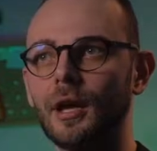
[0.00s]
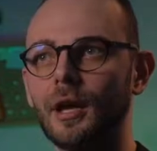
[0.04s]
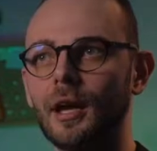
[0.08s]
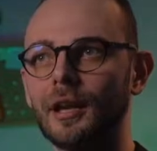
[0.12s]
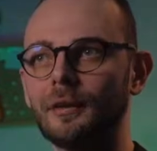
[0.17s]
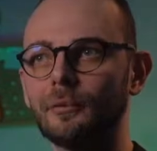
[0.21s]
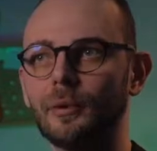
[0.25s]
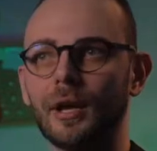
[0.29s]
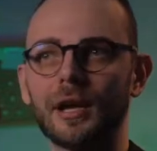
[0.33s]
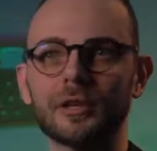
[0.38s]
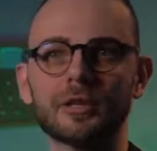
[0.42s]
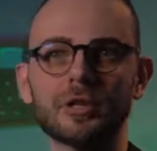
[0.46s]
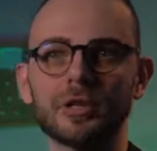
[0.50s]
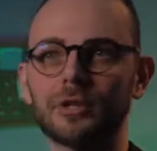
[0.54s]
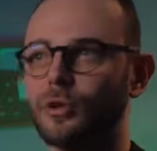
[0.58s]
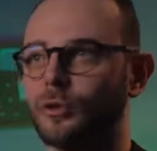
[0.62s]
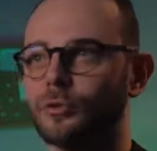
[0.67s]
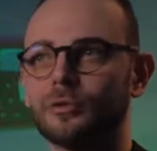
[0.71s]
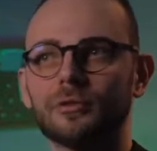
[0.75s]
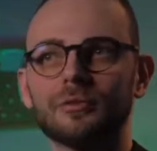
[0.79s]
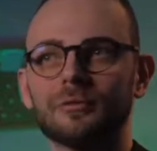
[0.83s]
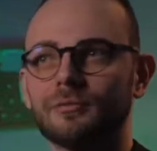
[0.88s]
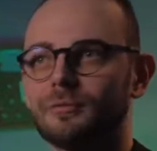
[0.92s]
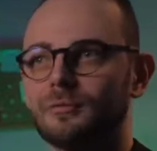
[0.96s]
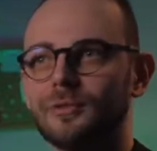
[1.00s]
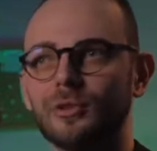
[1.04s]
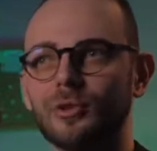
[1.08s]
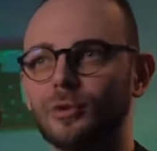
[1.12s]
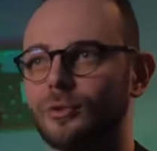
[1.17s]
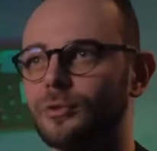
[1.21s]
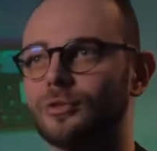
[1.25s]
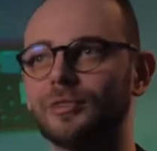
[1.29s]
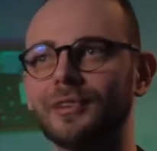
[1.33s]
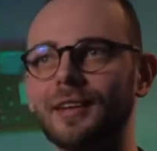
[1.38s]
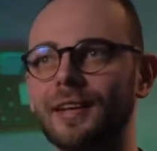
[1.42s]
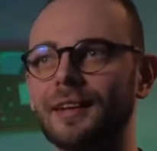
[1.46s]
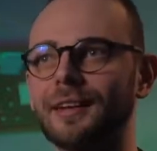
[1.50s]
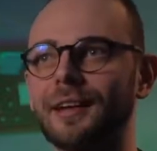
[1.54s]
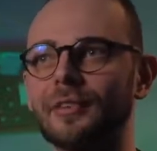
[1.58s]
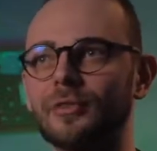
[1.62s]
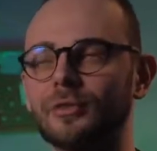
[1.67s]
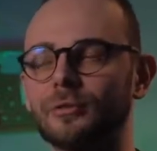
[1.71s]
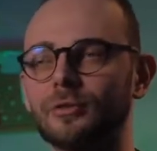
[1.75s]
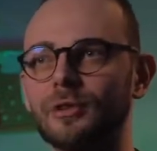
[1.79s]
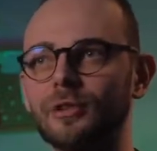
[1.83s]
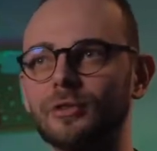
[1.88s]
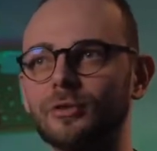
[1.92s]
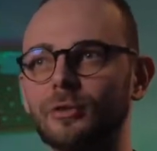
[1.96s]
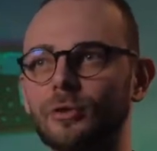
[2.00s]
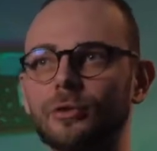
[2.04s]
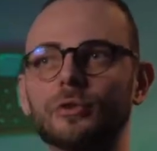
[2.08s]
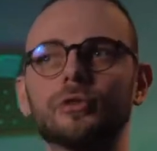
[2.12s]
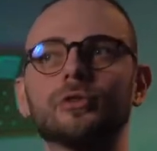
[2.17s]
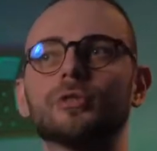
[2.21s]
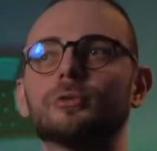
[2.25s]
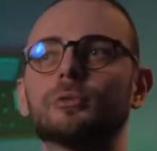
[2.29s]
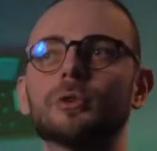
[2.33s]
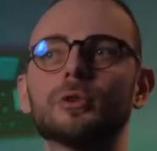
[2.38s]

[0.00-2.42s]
And we actually don't use any other resources.